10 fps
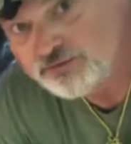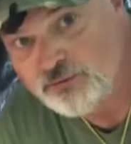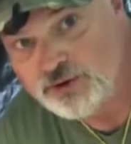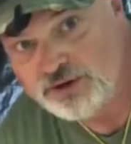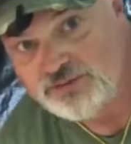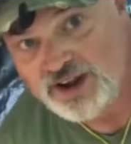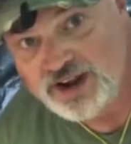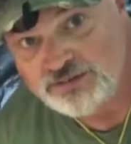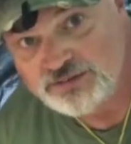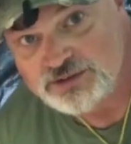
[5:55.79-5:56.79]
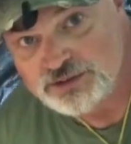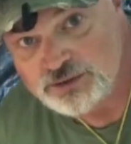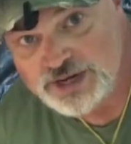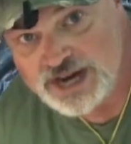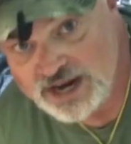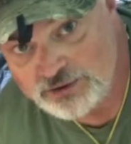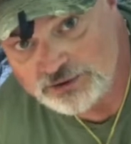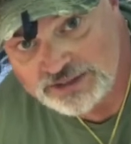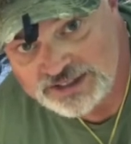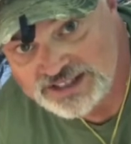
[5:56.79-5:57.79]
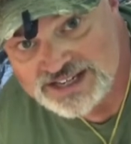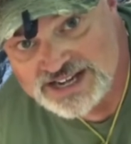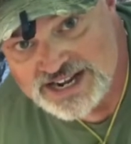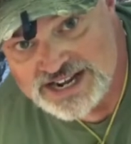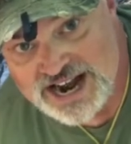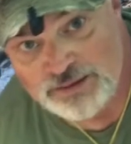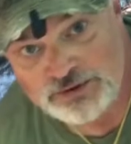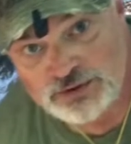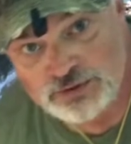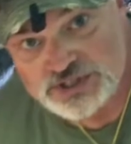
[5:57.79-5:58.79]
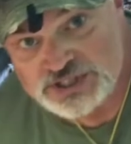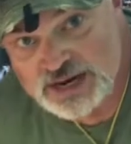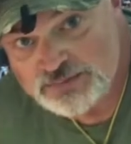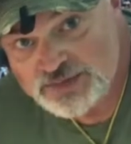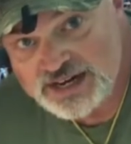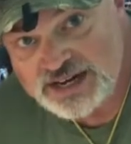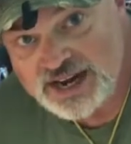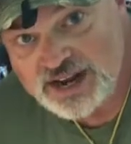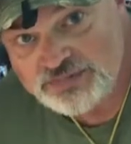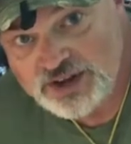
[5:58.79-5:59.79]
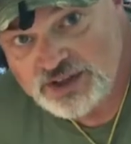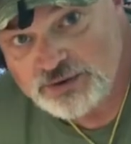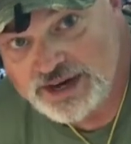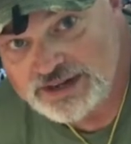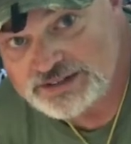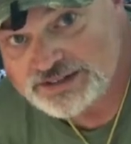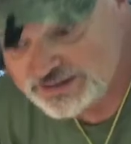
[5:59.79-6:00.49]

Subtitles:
a 45-degree angle. I'm going to do the same thing at the other end.